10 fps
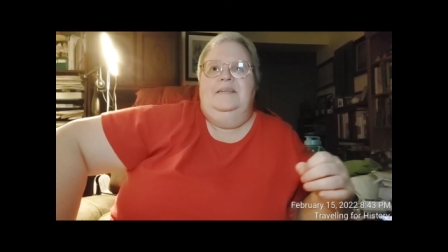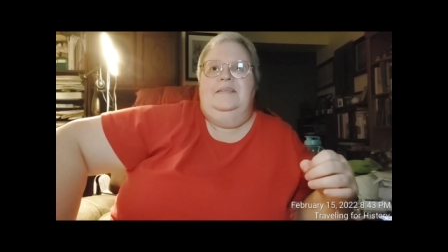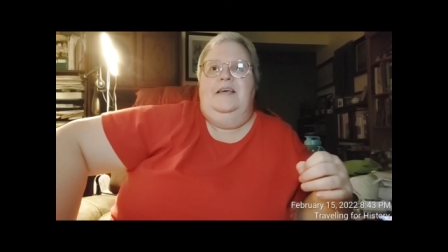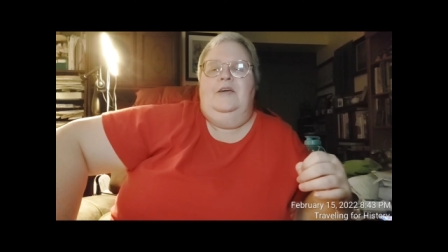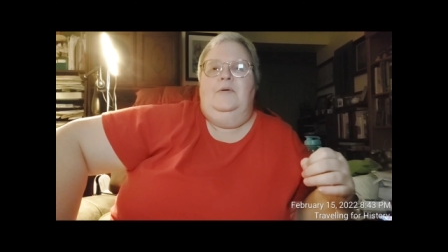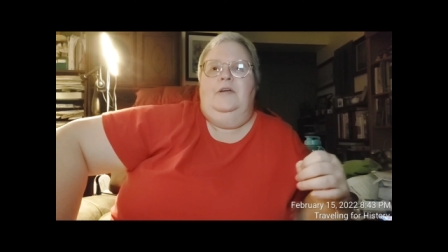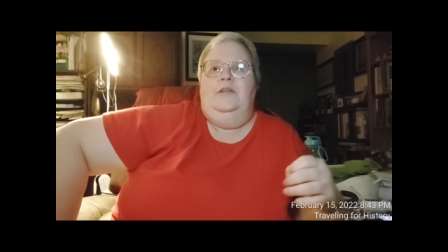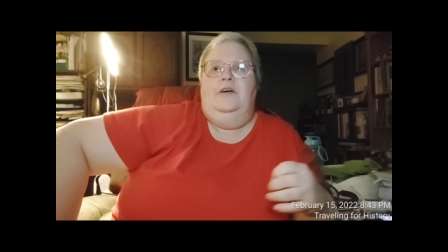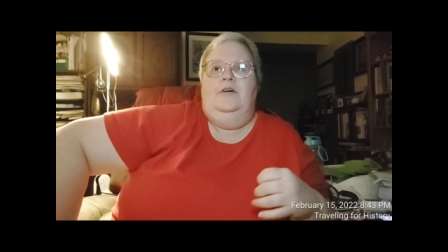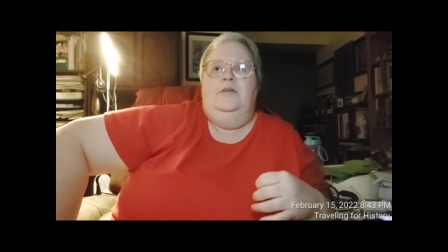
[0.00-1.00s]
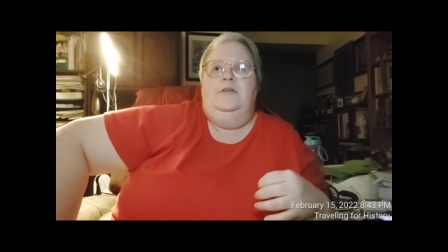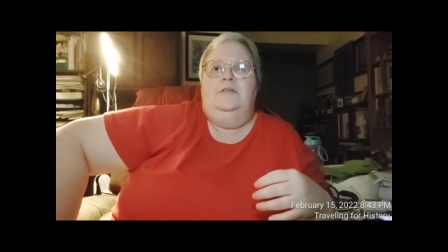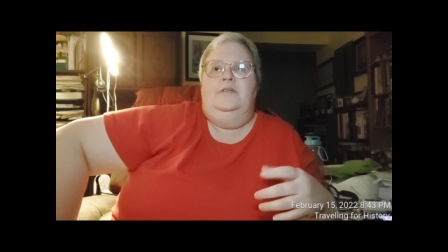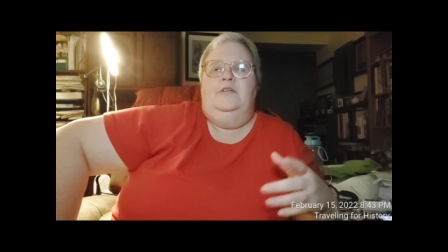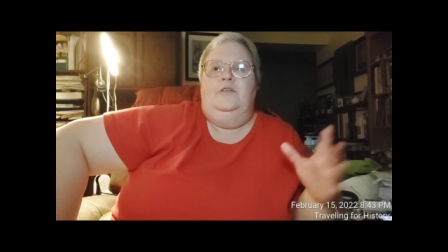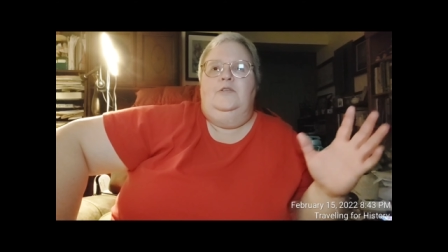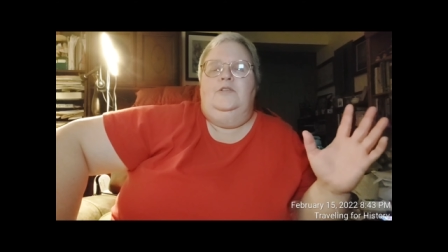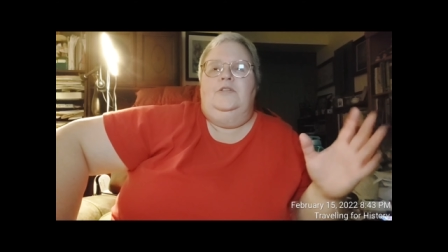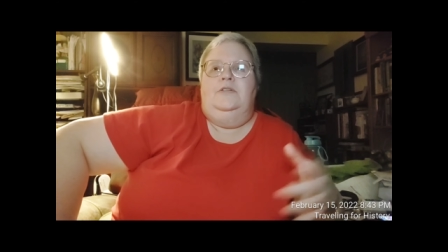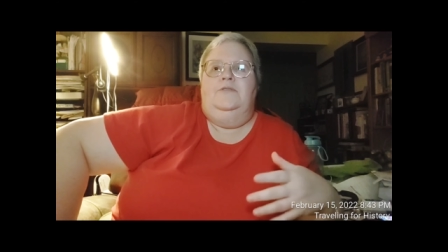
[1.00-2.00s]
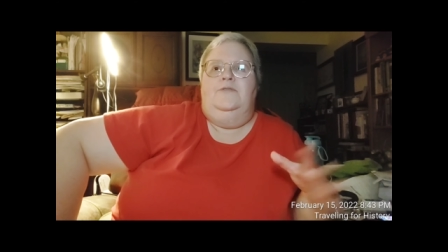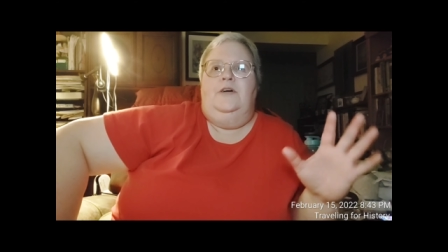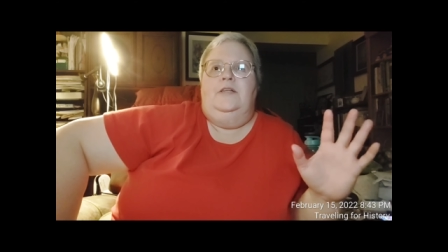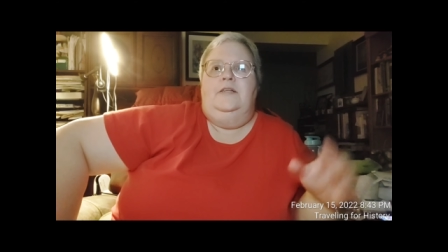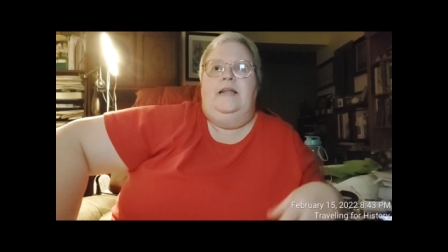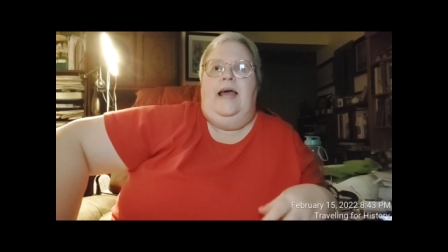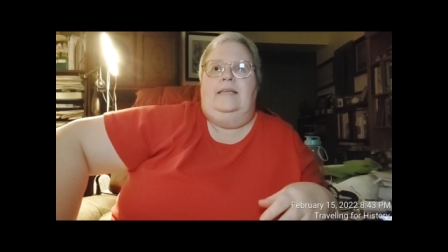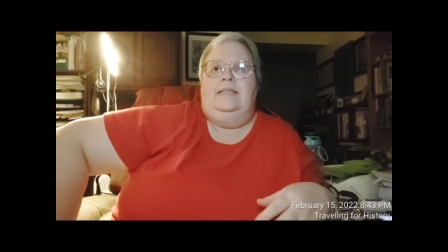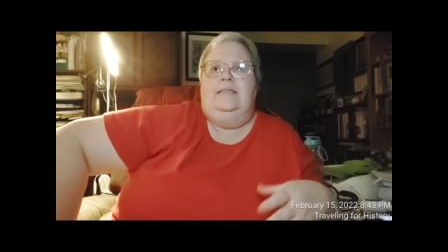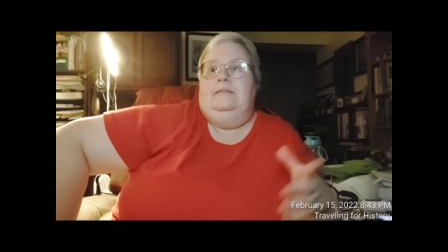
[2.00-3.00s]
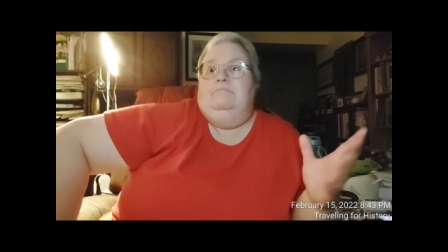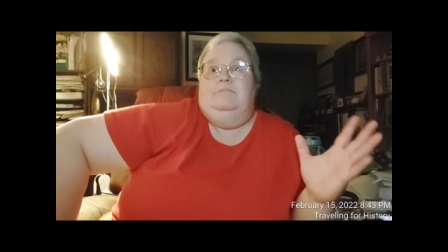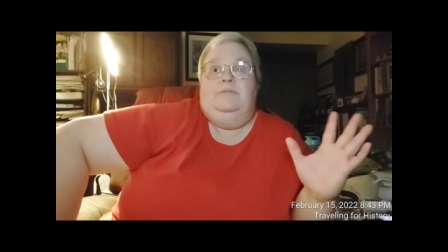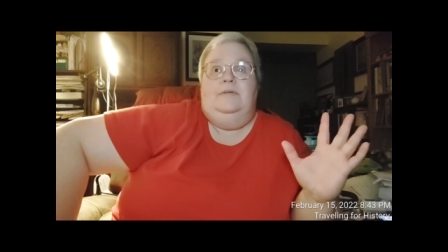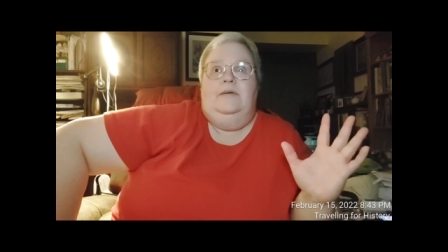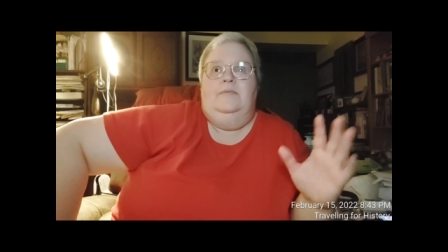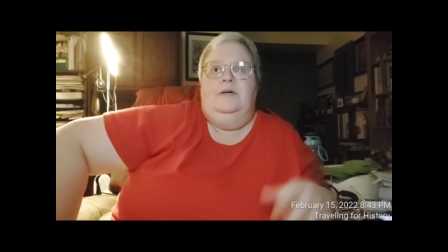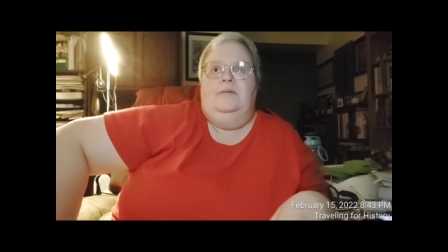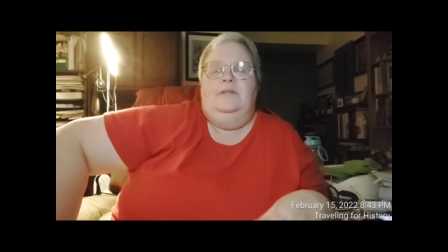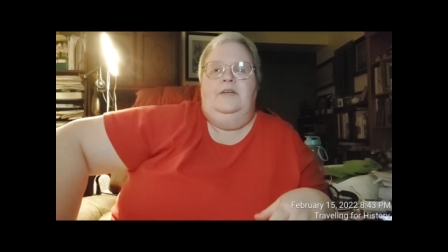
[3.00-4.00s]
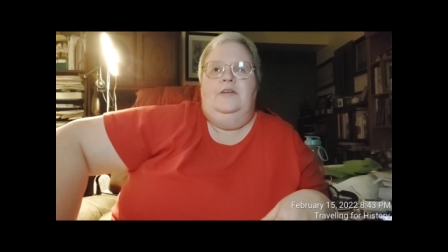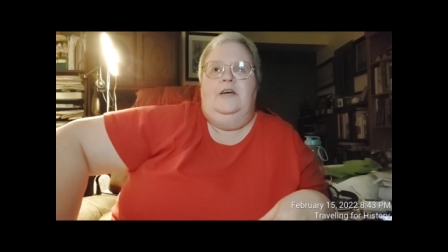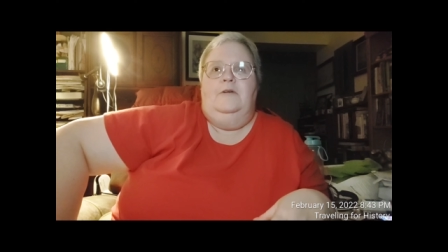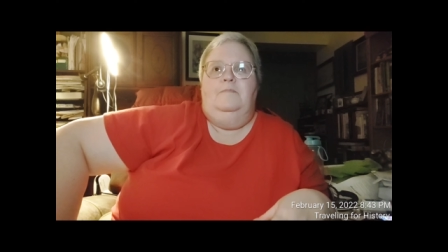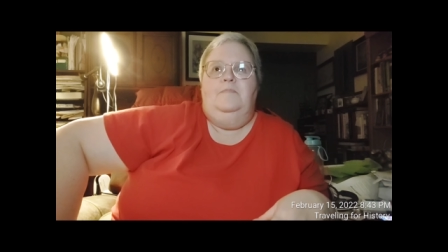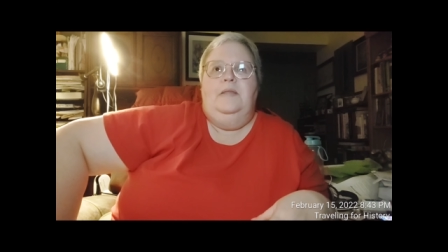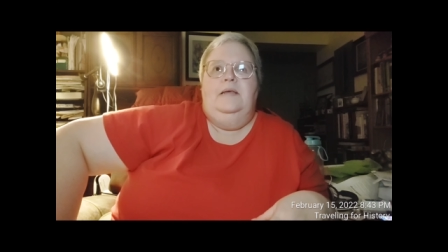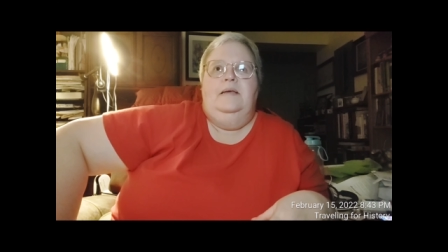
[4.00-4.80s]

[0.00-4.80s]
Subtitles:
saying, well, you know, you lose your foot in an accident. Well, there you go.